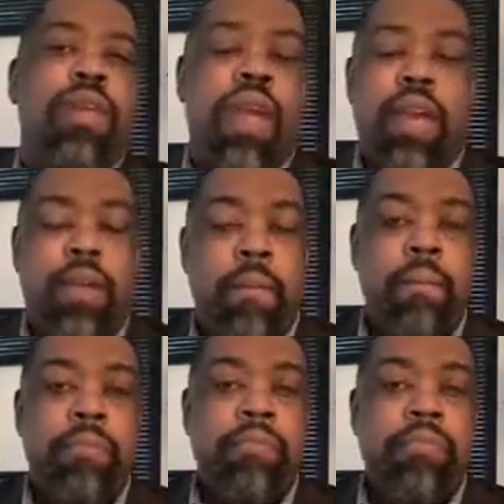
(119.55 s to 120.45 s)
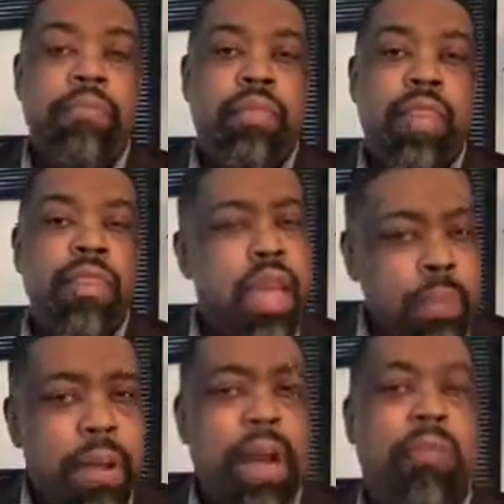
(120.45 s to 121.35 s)
that. Think
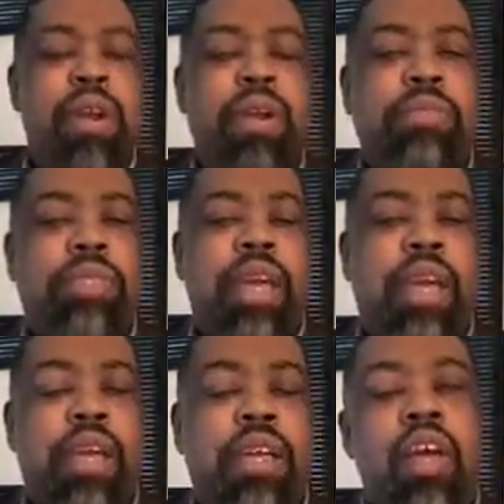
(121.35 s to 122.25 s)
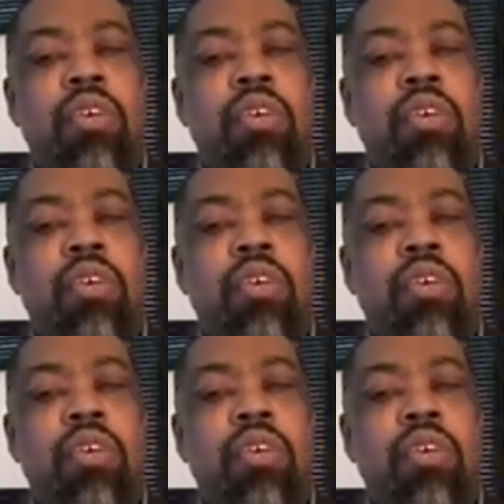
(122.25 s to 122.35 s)
about what I'm saying.